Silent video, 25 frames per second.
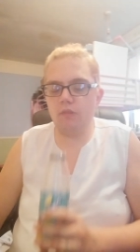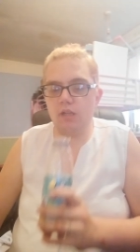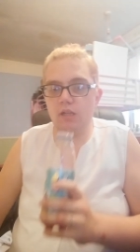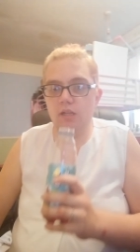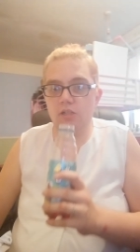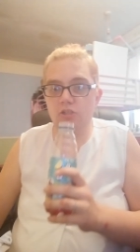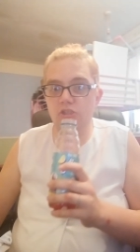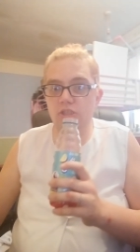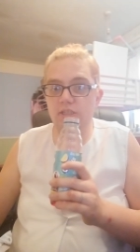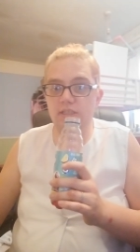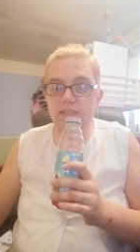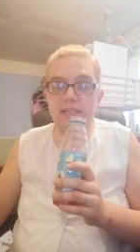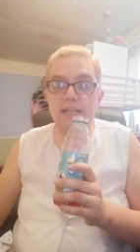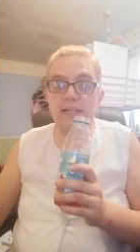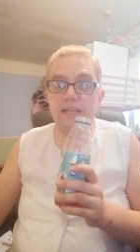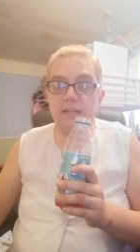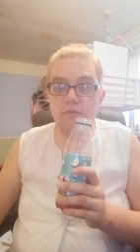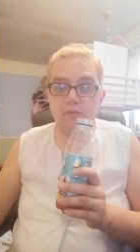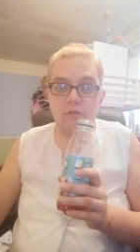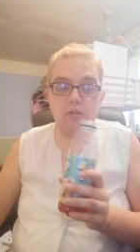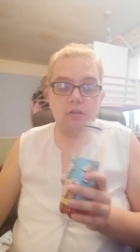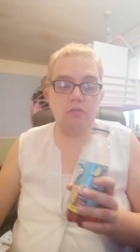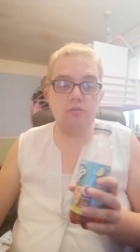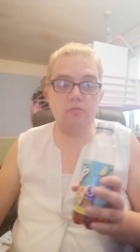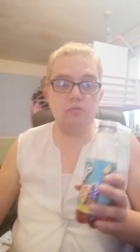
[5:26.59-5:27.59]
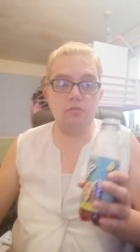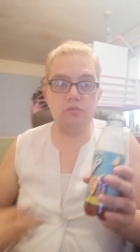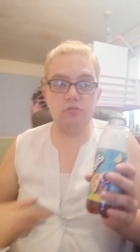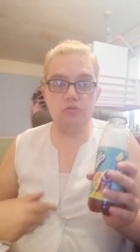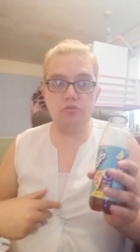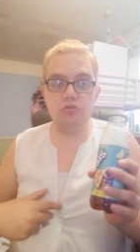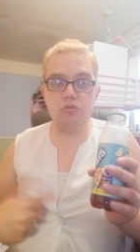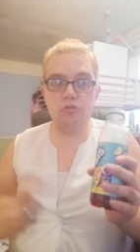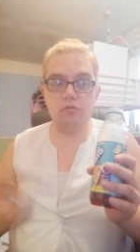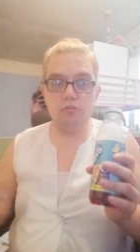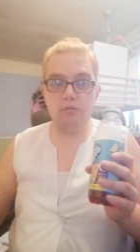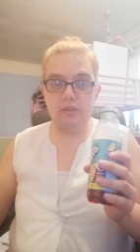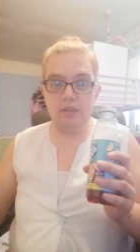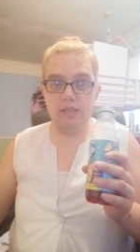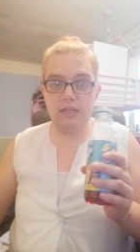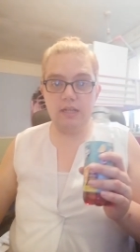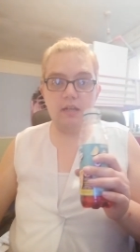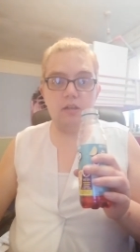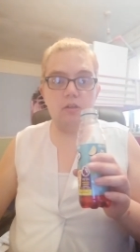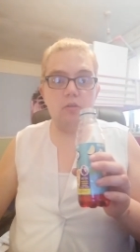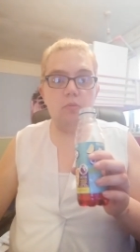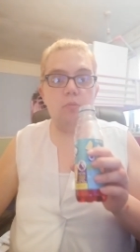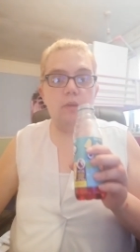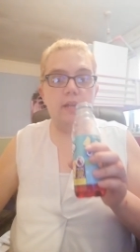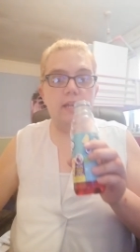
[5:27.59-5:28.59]
and she's glad I've got it under control and that
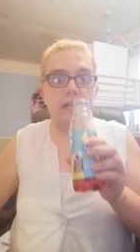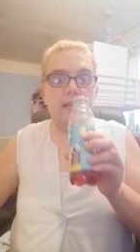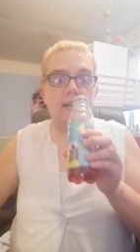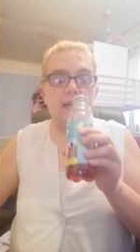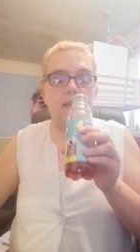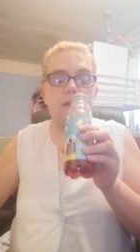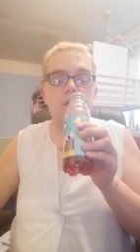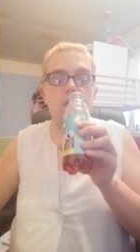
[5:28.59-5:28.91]
I can wear lighter